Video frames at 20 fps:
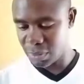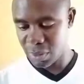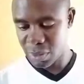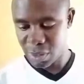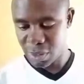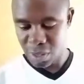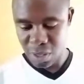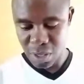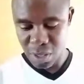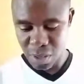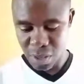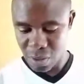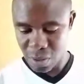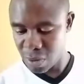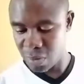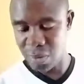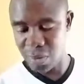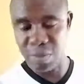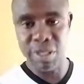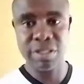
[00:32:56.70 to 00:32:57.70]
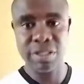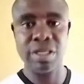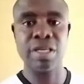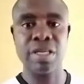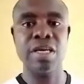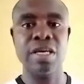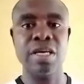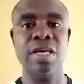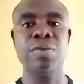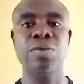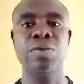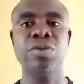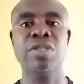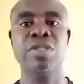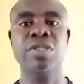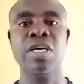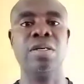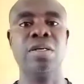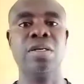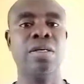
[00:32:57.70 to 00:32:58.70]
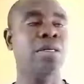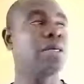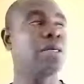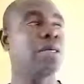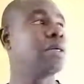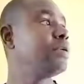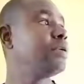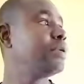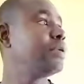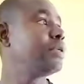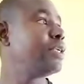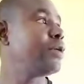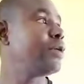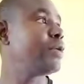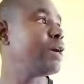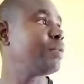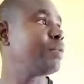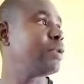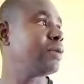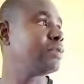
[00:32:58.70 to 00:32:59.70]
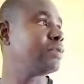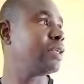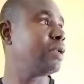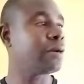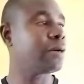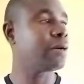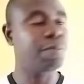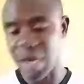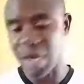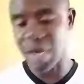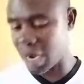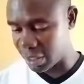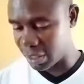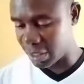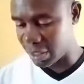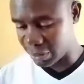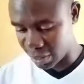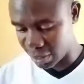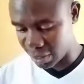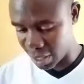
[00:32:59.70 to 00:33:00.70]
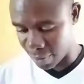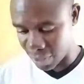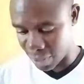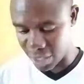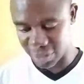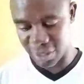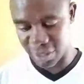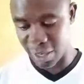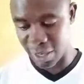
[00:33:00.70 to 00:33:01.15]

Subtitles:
When we meet again, we'll take The Rape of the Lock by Alexander Pope.